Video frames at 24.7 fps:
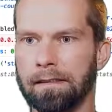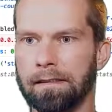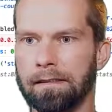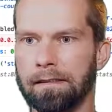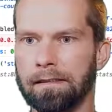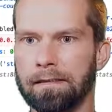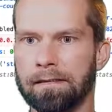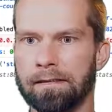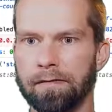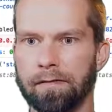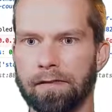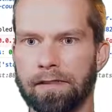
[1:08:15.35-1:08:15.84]

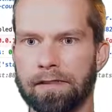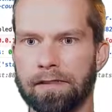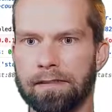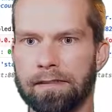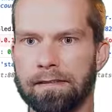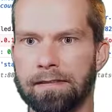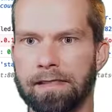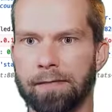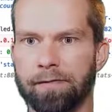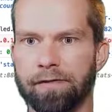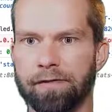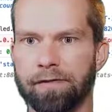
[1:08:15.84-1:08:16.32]
So this is
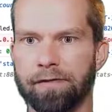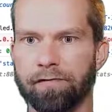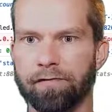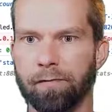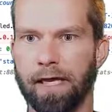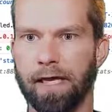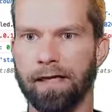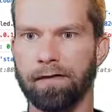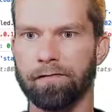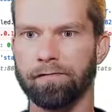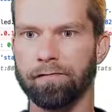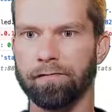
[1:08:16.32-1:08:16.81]
coming from
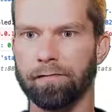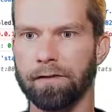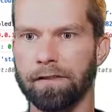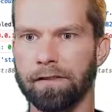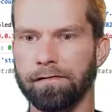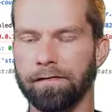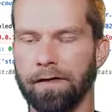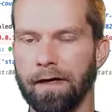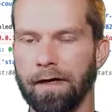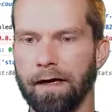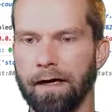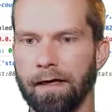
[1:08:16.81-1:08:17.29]
line
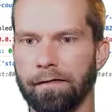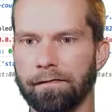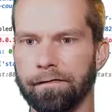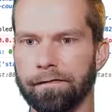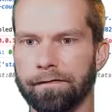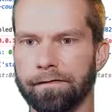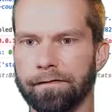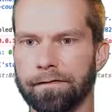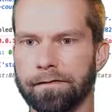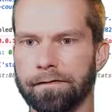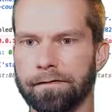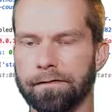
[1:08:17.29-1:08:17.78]
45,